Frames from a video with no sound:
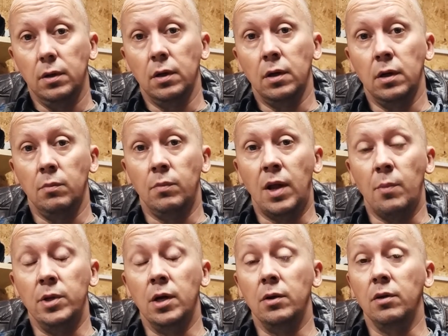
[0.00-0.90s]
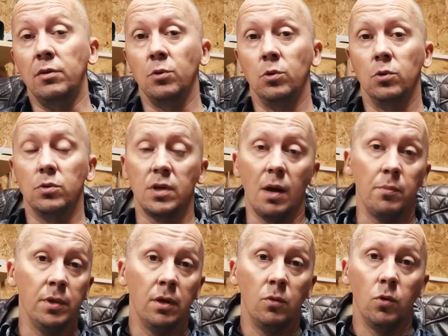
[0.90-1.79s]
Let me know your thoughts, let
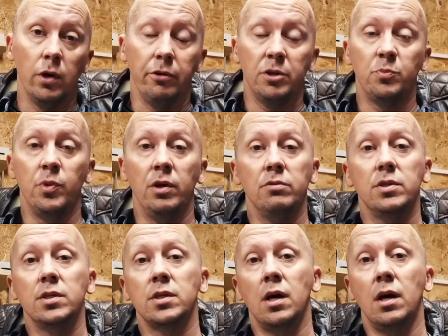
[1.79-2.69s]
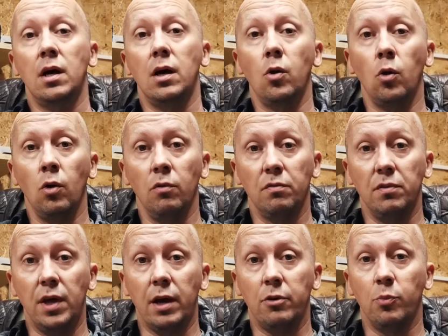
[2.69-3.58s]
me know what your experiences are of
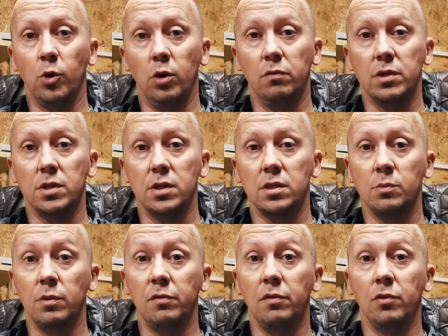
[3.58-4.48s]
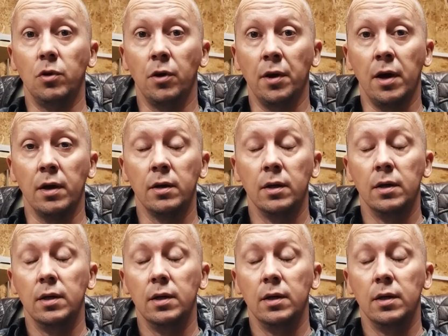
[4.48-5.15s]
the Akrapovic system if you've got it,